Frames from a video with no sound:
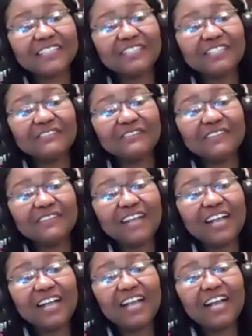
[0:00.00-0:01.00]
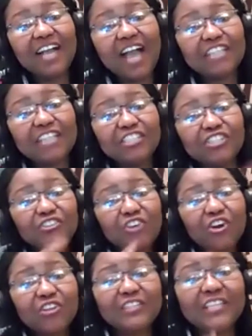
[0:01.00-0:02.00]
And
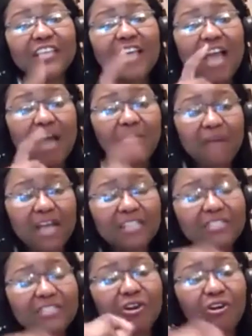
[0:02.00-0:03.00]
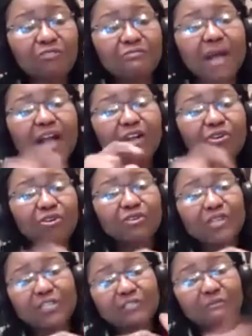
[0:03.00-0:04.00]
the amount of
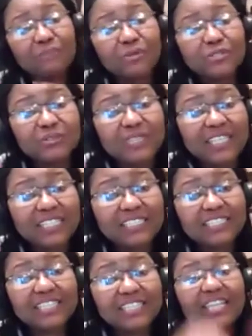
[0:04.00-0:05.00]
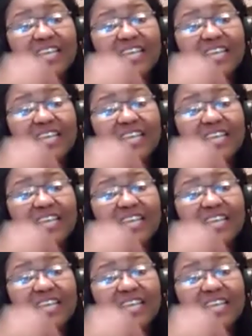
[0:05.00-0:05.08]
mango you are supposed to eat.